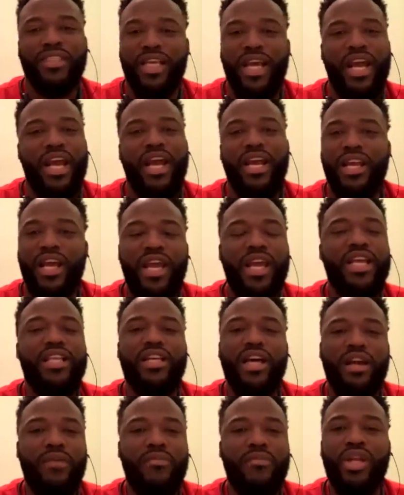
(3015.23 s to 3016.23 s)
saying that he's
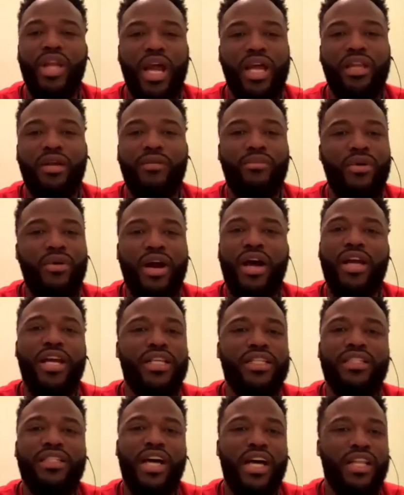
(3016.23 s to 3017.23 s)
gonna be like LeBron.
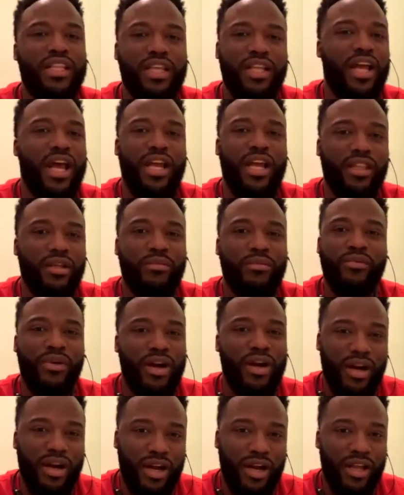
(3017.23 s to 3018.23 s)
He's nothing like
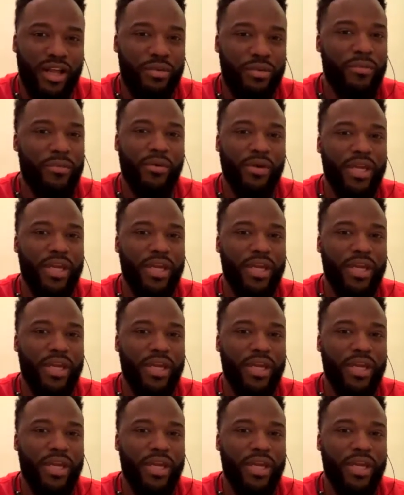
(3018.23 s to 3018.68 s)
LeBron. People